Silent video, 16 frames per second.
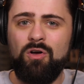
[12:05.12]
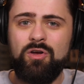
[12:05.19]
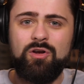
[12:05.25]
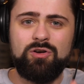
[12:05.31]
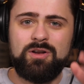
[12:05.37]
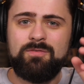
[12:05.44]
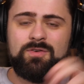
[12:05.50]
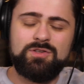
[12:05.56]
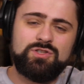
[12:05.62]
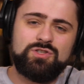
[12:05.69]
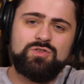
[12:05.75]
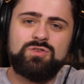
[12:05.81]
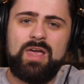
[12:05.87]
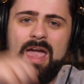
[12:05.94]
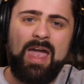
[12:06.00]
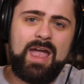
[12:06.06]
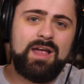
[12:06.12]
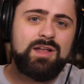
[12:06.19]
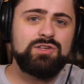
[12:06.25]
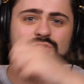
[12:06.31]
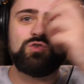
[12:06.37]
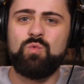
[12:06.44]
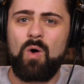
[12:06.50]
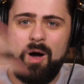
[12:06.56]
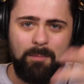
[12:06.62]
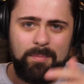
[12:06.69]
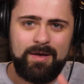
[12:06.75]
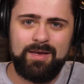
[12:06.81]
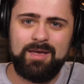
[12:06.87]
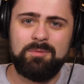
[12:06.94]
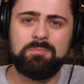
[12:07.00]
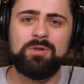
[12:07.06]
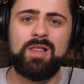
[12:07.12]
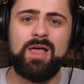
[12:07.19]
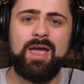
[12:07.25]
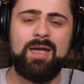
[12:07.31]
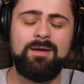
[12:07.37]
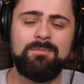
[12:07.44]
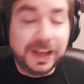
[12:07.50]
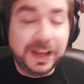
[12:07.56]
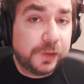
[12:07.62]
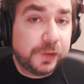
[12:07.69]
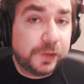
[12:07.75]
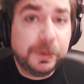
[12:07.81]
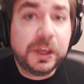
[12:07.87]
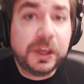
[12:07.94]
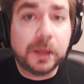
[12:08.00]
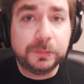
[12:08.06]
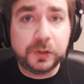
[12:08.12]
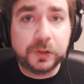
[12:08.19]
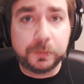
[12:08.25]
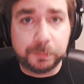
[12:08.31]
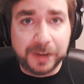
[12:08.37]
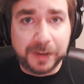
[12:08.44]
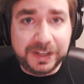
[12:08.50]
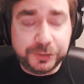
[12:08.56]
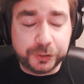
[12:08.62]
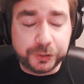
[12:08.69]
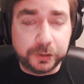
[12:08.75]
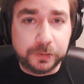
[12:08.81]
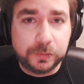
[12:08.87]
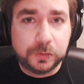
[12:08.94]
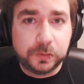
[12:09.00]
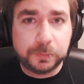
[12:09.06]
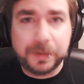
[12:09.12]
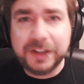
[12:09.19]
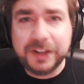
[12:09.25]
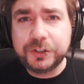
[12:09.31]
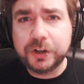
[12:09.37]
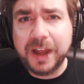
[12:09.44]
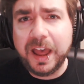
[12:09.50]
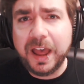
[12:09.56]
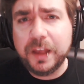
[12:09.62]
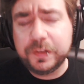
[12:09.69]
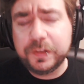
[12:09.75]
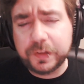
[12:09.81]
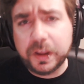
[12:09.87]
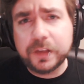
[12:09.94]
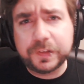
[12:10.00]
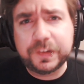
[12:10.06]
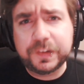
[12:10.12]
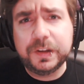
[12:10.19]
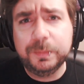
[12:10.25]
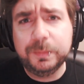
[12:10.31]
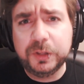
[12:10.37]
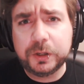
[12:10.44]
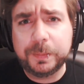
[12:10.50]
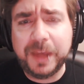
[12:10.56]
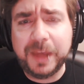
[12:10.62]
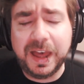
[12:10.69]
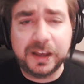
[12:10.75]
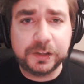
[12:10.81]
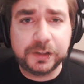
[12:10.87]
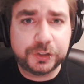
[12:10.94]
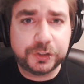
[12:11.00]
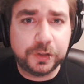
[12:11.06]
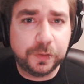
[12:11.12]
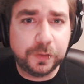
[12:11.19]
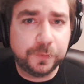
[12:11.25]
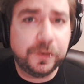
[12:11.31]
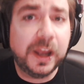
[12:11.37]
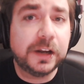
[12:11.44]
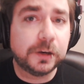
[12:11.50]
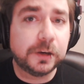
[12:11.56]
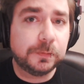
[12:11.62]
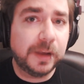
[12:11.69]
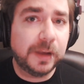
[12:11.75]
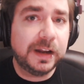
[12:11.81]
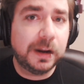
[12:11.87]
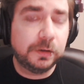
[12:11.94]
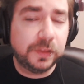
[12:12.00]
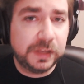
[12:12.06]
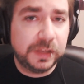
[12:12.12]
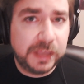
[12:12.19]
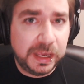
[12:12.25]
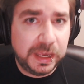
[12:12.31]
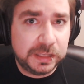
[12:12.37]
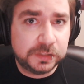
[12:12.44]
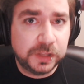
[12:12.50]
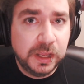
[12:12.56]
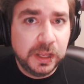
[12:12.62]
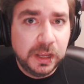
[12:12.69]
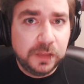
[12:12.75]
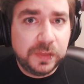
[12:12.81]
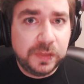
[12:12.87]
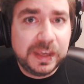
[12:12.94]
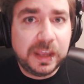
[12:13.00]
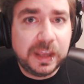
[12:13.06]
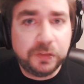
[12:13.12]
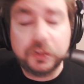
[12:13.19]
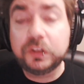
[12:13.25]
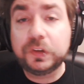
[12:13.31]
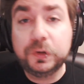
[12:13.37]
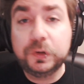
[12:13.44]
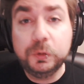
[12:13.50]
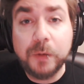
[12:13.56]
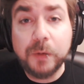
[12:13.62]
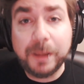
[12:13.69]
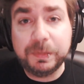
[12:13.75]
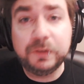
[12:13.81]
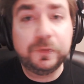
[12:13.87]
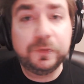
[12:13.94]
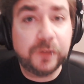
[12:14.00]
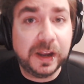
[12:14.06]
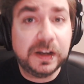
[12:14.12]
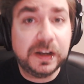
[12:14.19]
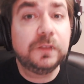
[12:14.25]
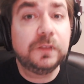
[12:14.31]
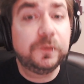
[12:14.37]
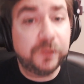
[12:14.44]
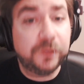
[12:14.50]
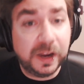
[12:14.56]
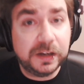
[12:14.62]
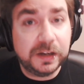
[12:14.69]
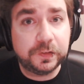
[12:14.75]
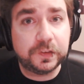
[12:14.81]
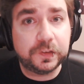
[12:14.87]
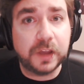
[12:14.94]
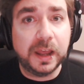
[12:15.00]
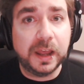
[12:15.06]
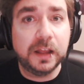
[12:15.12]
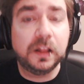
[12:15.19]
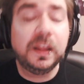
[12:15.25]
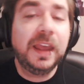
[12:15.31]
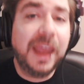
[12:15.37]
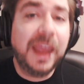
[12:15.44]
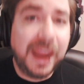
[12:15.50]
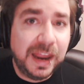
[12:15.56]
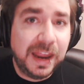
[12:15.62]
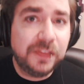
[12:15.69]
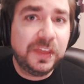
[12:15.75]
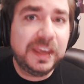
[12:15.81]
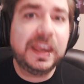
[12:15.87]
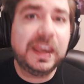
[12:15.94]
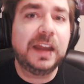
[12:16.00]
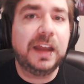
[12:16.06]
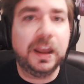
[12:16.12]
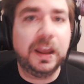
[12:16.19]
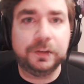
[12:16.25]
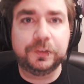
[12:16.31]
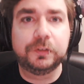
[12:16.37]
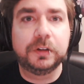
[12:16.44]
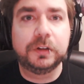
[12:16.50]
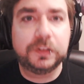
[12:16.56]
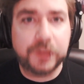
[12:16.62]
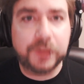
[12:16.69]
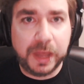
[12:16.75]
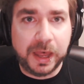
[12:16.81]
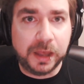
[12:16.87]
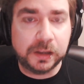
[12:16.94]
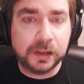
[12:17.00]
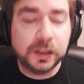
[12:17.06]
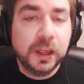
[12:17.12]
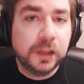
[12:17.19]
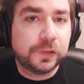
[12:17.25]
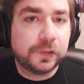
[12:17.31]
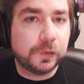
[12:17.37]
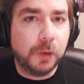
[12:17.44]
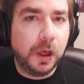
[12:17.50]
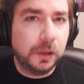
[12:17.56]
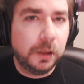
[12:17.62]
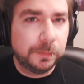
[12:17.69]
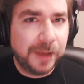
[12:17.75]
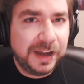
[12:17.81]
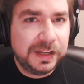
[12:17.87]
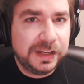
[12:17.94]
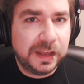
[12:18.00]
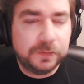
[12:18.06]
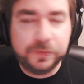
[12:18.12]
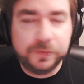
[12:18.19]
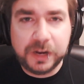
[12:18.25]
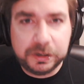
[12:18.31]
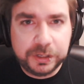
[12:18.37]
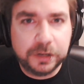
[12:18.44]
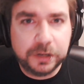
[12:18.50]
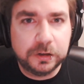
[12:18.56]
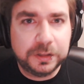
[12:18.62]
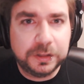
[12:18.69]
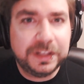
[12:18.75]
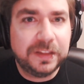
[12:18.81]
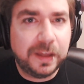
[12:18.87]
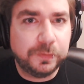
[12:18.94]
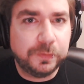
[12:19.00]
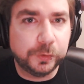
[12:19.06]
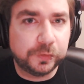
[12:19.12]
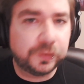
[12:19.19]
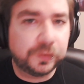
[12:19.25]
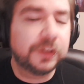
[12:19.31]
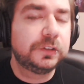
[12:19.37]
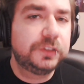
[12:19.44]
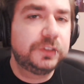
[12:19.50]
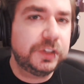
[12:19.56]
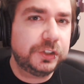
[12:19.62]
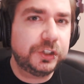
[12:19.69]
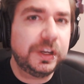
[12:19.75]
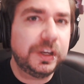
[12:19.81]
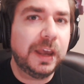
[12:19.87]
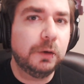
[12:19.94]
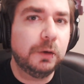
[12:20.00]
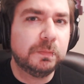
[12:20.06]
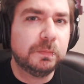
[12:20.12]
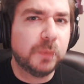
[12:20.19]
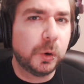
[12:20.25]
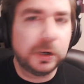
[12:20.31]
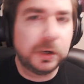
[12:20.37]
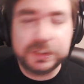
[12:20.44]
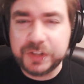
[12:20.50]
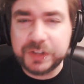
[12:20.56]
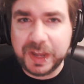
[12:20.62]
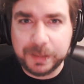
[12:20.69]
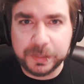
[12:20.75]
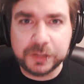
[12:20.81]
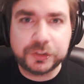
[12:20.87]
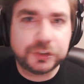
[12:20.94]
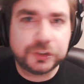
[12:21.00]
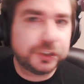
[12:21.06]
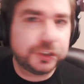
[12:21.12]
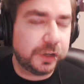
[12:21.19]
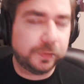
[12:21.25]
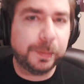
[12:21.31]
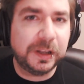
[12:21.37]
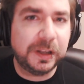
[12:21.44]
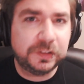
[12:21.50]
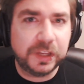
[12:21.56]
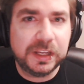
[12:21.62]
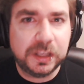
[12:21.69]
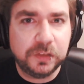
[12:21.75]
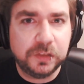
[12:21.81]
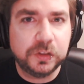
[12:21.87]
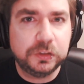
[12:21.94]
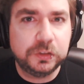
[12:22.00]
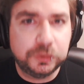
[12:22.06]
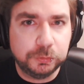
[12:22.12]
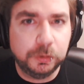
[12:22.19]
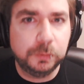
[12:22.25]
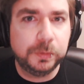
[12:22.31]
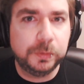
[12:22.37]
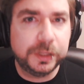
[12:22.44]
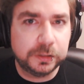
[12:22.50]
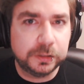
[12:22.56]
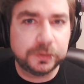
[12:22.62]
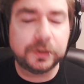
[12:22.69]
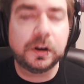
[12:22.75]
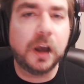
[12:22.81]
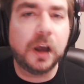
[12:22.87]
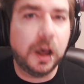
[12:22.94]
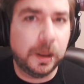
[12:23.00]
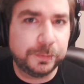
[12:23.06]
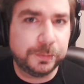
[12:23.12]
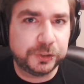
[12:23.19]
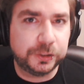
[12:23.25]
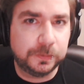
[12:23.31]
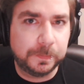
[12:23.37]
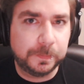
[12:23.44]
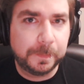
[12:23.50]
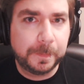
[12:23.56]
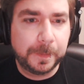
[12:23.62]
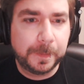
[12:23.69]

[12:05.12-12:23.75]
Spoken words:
your different hand swapping in play. Next up, we come to the Ranger. The Ranger has a similar package to the fighter right out of the gate. They get the 2-weapon fighting style, and they get extra attack. So already at very early levels, they're dishing out more damage just by taking the dual wielder option.